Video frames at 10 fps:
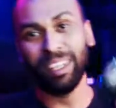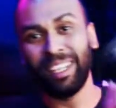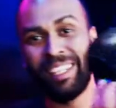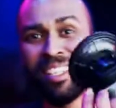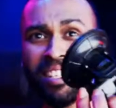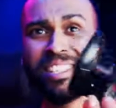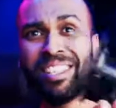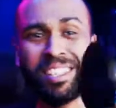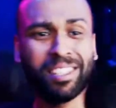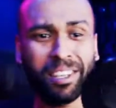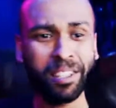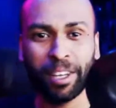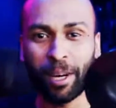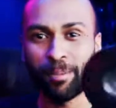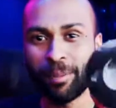This is just a suction
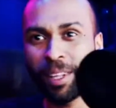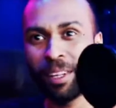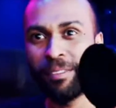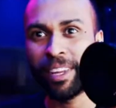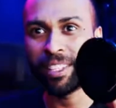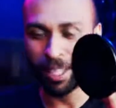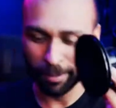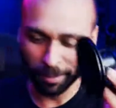cup, nothing fancy.